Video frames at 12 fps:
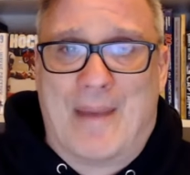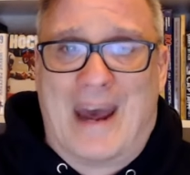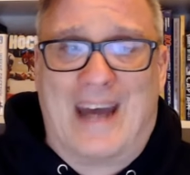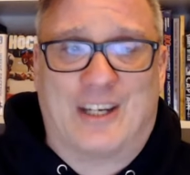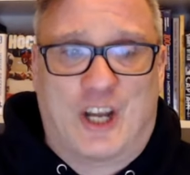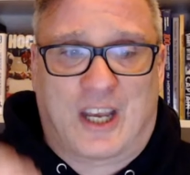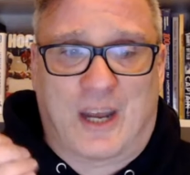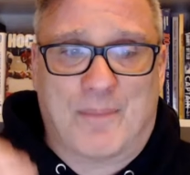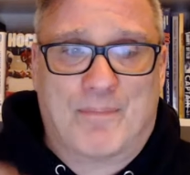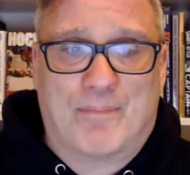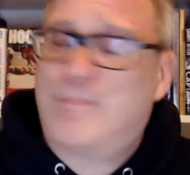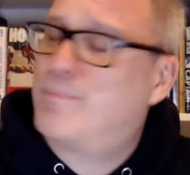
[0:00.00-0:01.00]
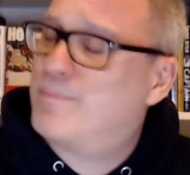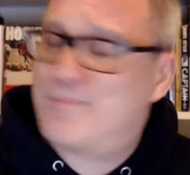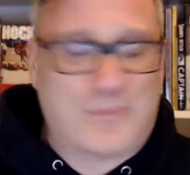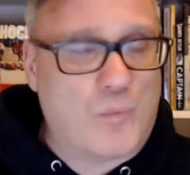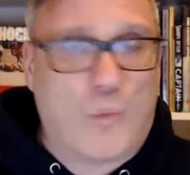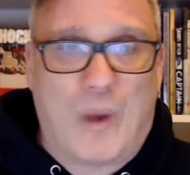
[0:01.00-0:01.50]
magic and
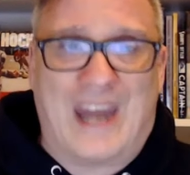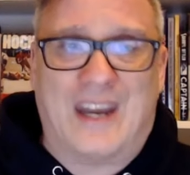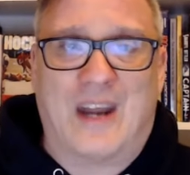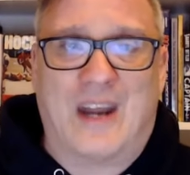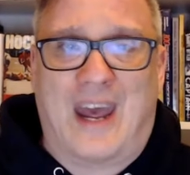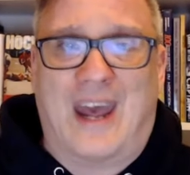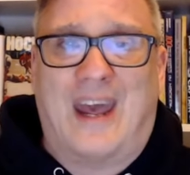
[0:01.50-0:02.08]
win